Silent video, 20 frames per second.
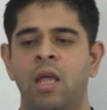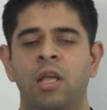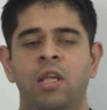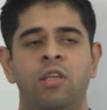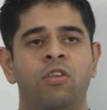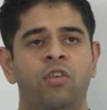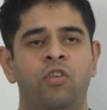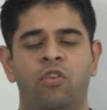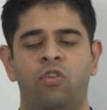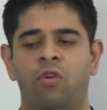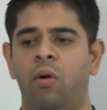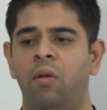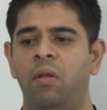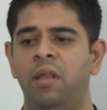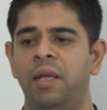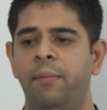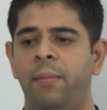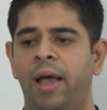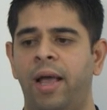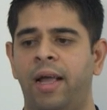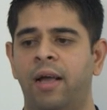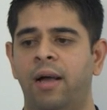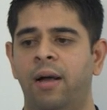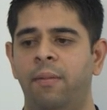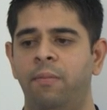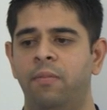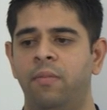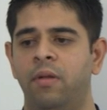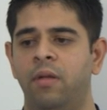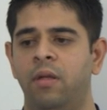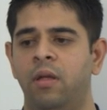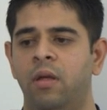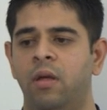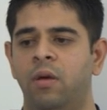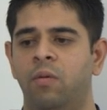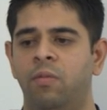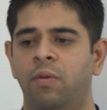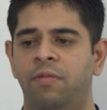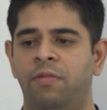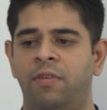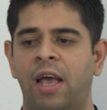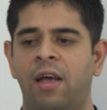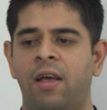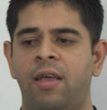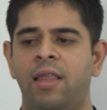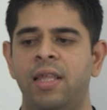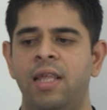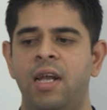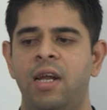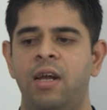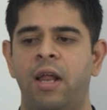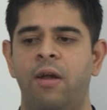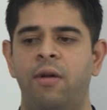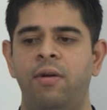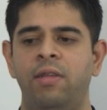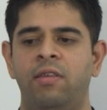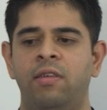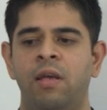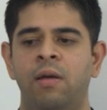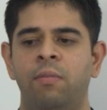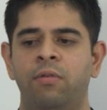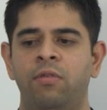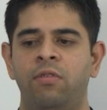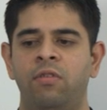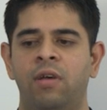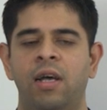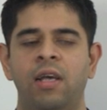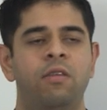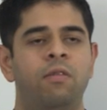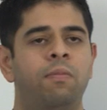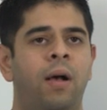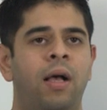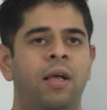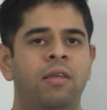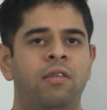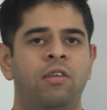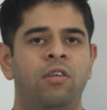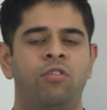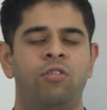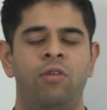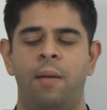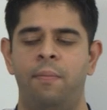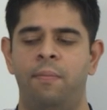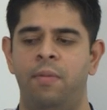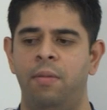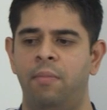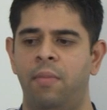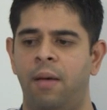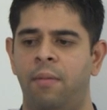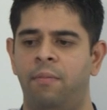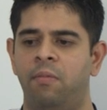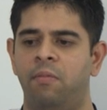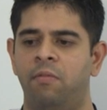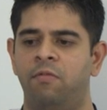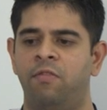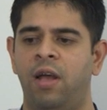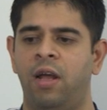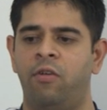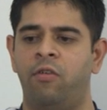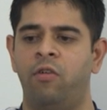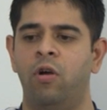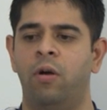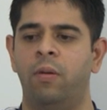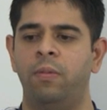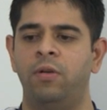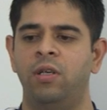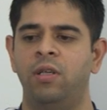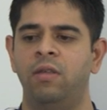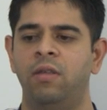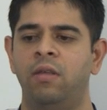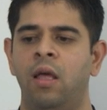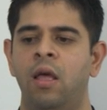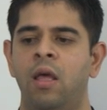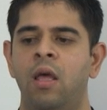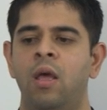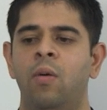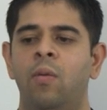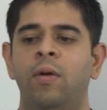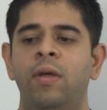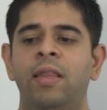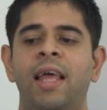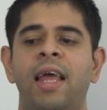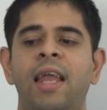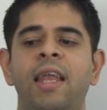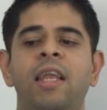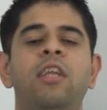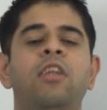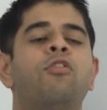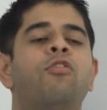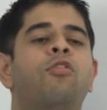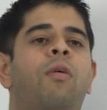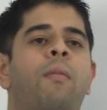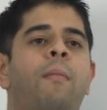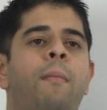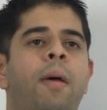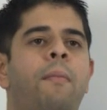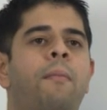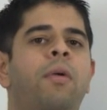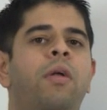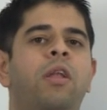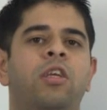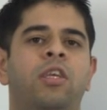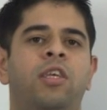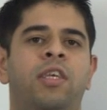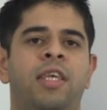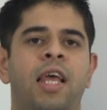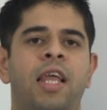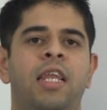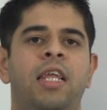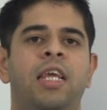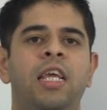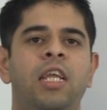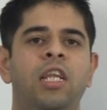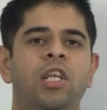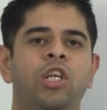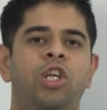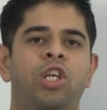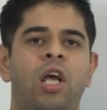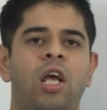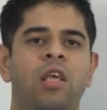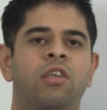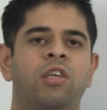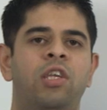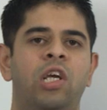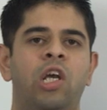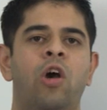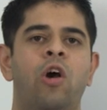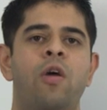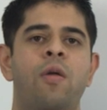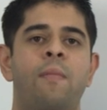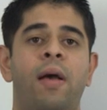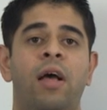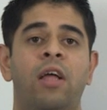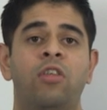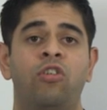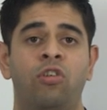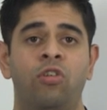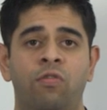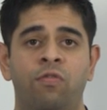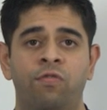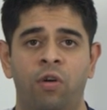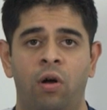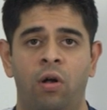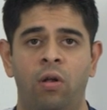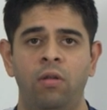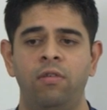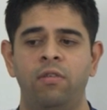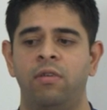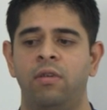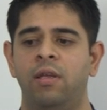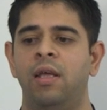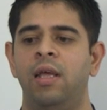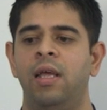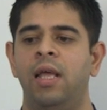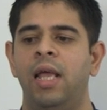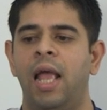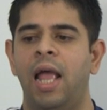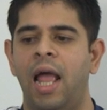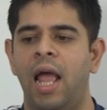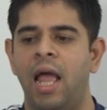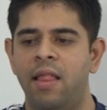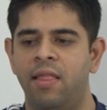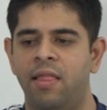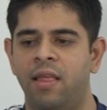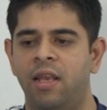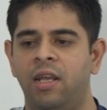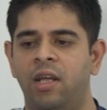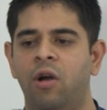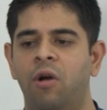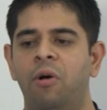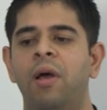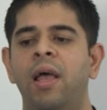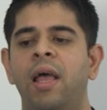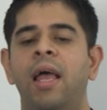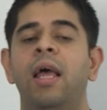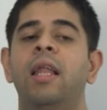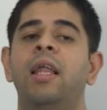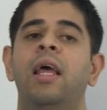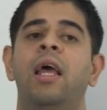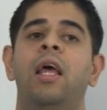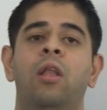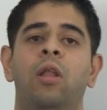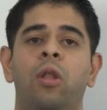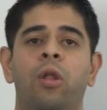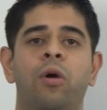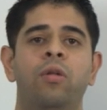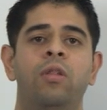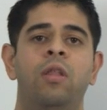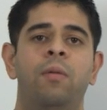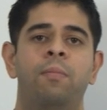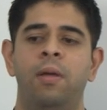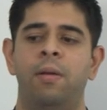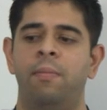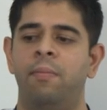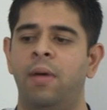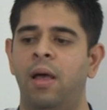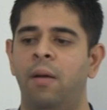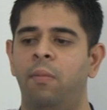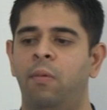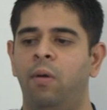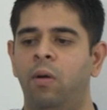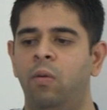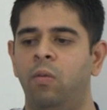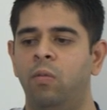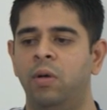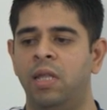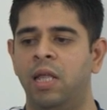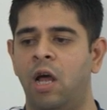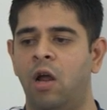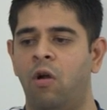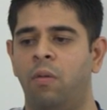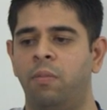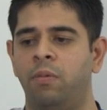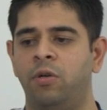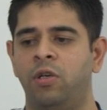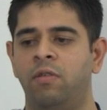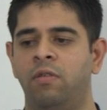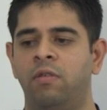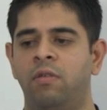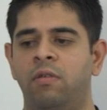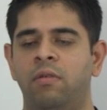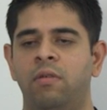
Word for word: So scrolling back up we've calculated our in sample size, passed it to our bitmap factory options. We then need to remember to set in just decode bounds to false and then go ahead and load the bitmap with our options.